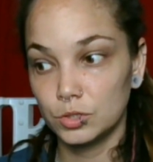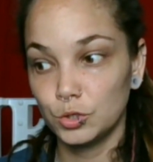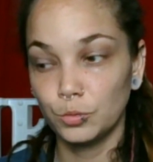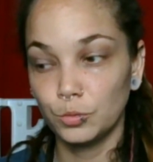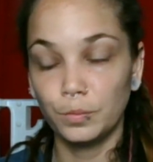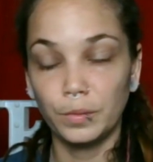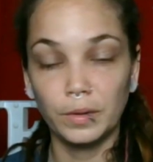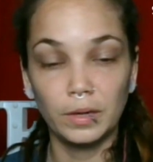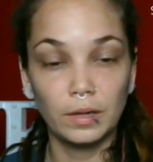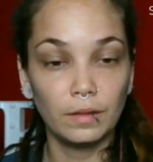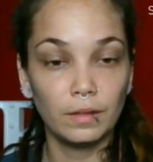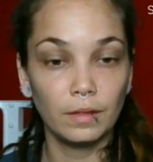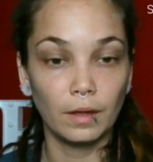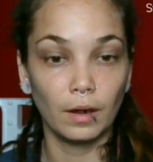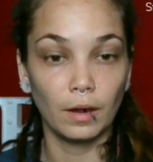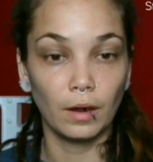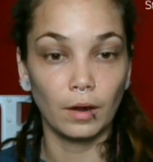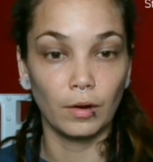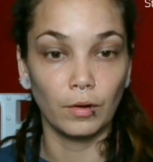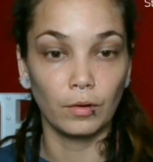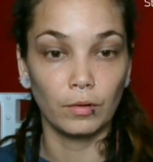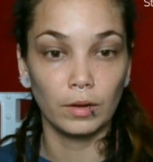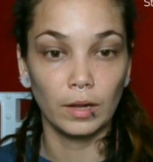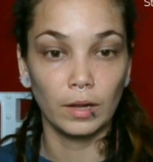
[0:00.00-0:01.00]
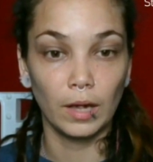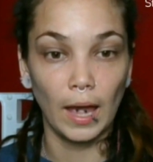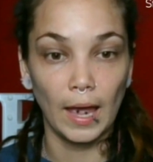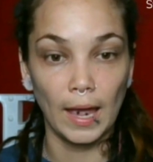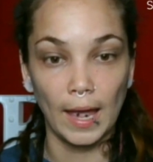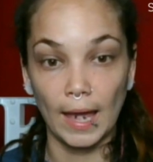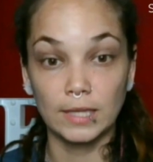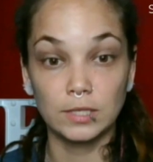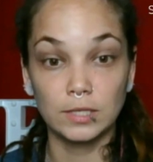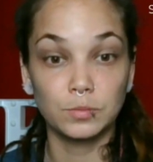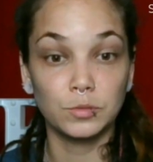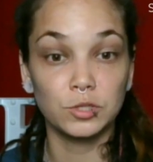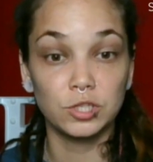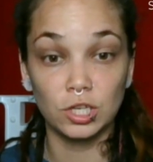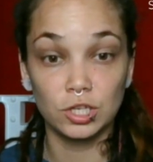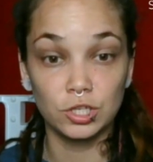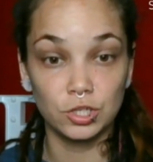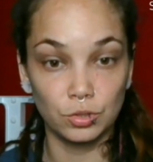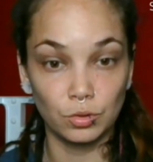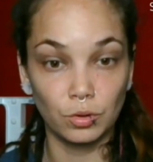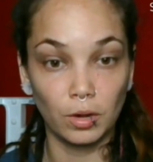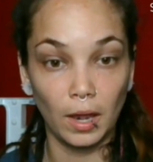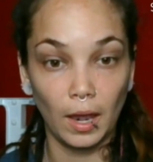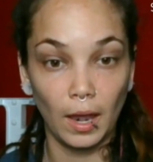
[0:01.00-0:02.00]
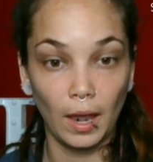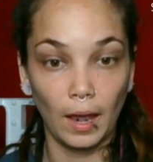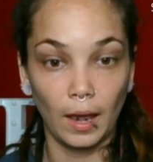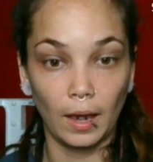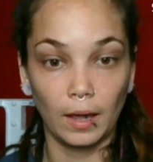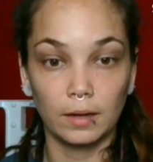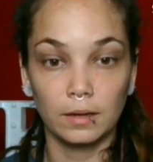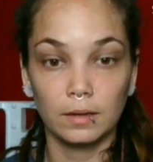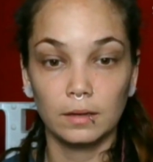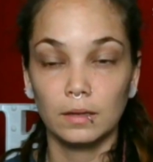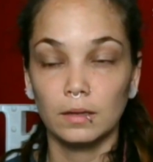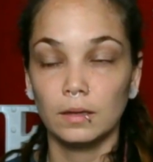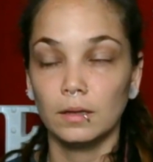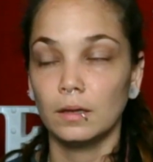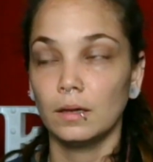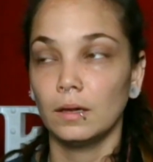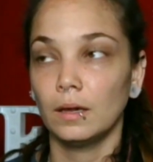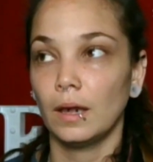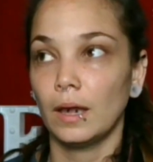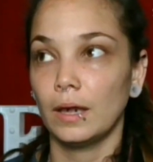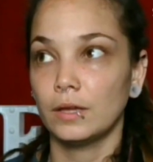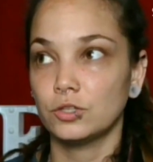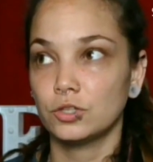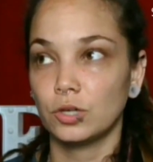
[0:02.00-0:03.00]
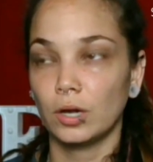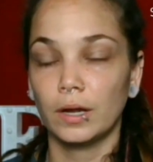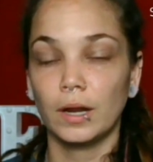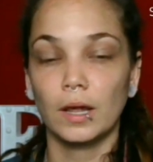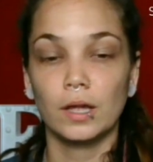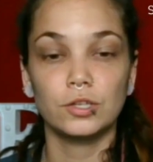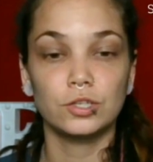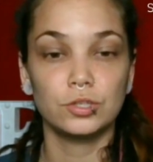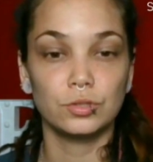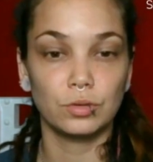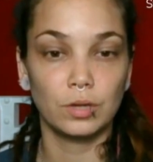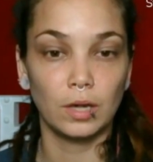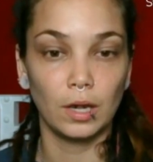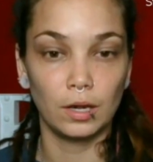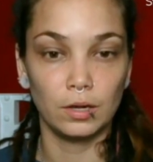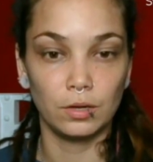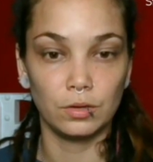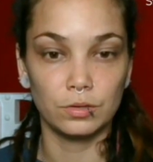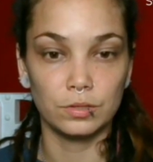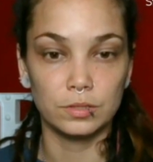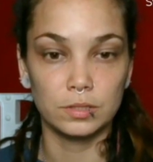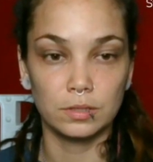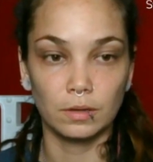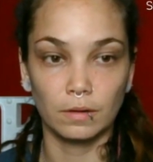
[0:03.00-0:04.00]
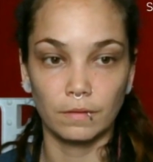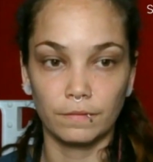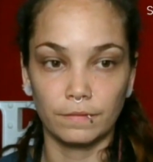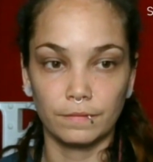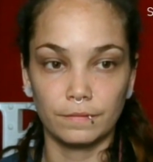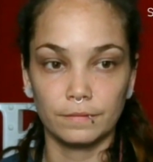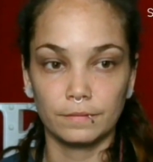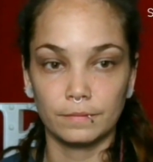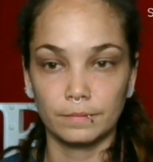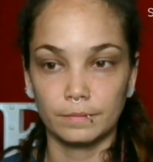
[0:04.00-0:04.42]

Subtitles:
be there as much as you can and try to educate yourself,